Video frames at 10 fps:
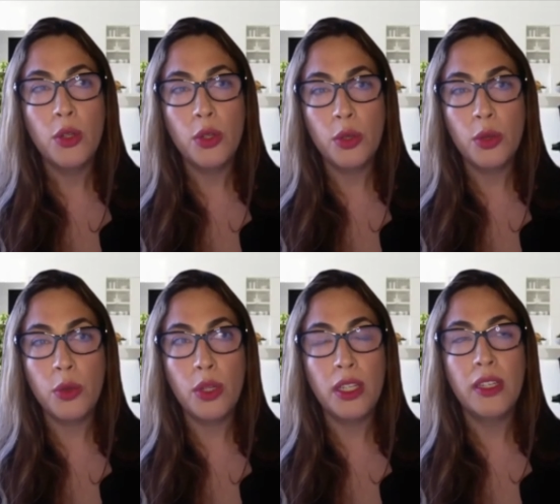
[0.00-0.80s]

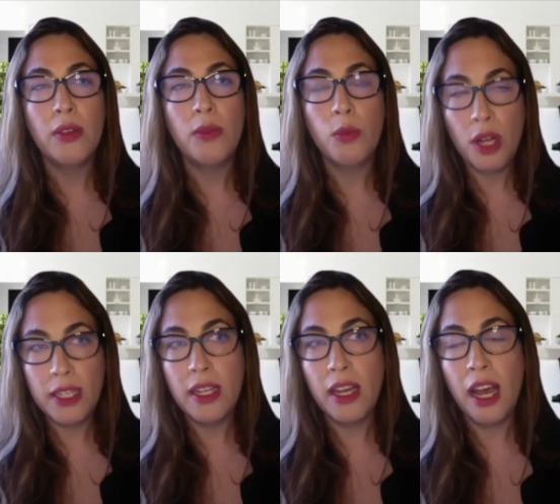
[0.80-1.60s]
who
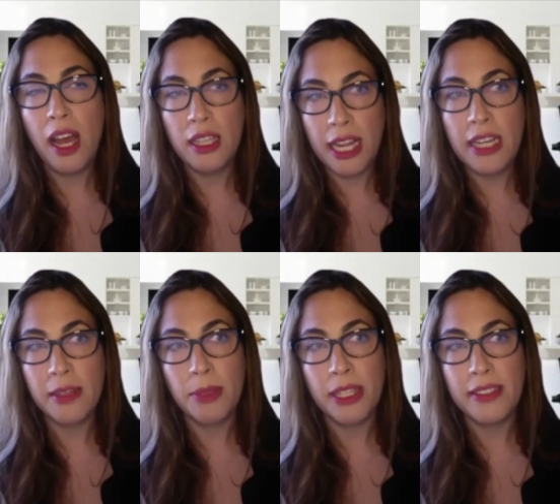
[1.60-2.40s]
want a
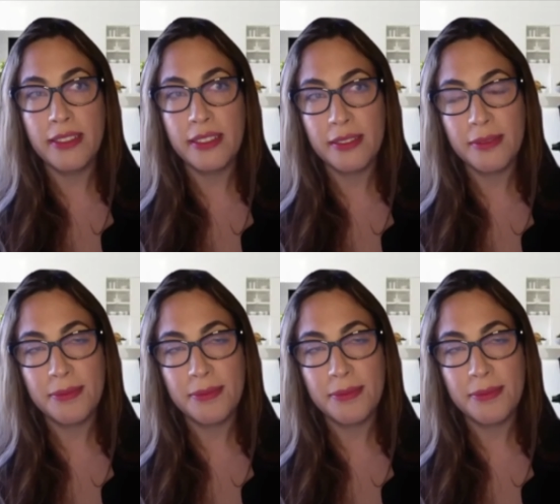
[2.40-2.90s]
landing place.